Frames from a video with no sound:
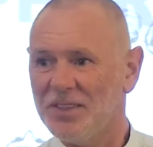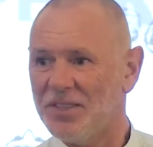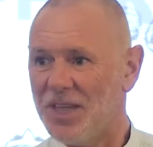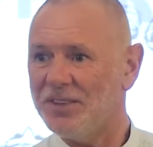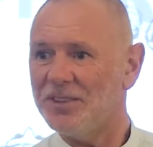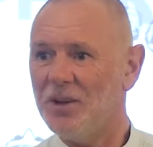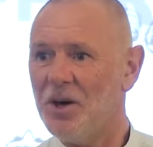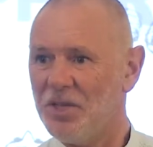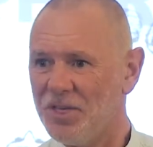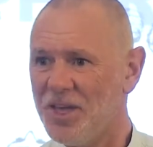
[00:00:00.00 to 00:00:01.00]
Thanks a
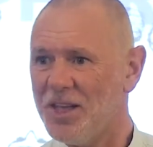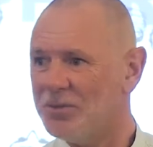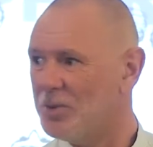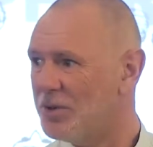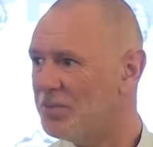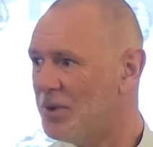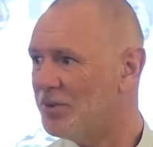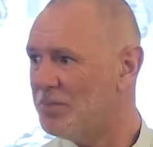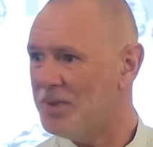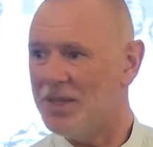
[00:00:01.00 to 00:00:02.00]
lot, things which are
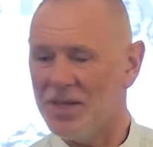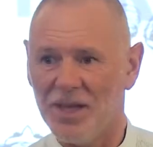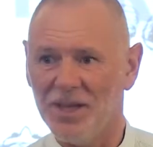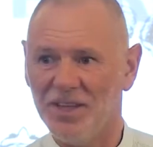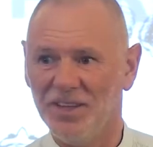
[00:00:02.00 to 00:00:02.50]
supposed to be there.